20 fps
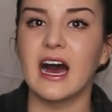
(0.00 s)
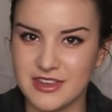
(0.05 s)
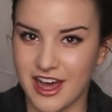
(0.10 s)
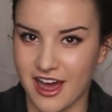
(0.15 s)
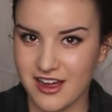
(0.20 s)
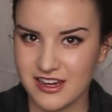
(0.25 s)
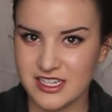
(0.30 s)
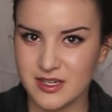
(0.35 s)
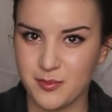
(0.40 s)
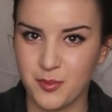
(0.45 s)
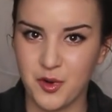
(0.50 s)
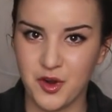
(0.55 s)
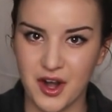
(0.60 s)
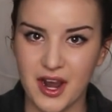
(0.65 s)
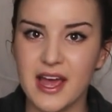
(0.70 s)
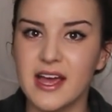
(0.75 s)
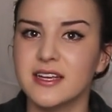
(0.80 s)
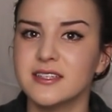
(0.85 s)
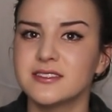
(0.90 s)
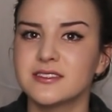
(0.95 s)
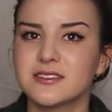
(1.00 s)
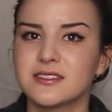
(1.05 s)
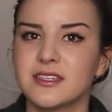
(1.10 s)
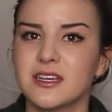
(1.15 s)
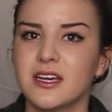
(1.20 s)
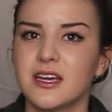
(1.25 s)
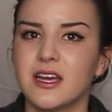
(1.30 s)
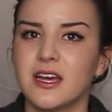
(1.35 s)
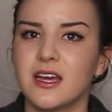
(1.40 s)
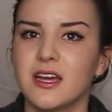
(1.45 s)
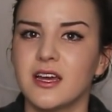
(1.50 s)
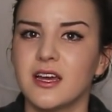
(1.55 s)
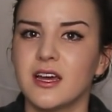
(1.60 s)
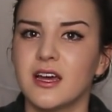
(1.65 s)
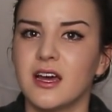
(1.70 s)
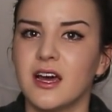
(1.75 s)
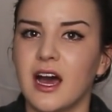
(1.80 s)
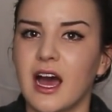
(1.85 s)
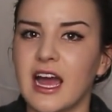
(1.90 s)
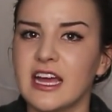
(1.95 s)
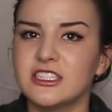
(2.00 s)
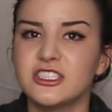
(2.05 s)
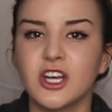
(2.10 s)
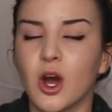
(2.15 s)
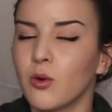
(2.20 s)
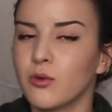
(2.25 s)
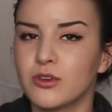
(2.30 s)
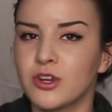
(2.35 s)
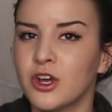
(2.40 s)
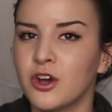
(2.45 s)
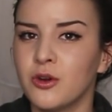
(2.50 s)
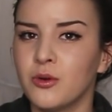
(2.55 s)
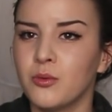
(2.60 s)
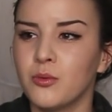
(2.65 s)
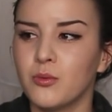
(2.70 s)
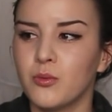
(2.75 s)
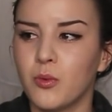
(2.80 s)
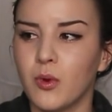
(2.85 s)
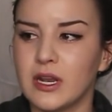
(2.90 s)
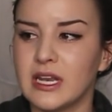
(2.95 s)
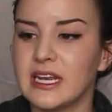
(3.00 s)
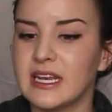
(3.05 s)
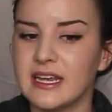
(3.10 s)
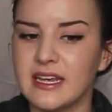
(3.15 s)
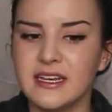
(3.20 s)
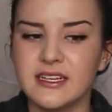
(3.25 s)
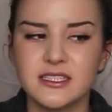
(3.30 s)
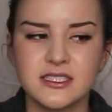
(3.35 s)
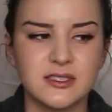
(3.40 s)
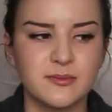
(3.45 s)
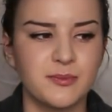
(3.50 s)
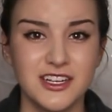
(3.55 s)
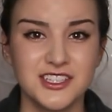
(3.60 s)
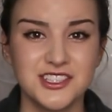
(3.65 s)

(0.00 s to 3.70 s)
Not depressed. I don't know what it is.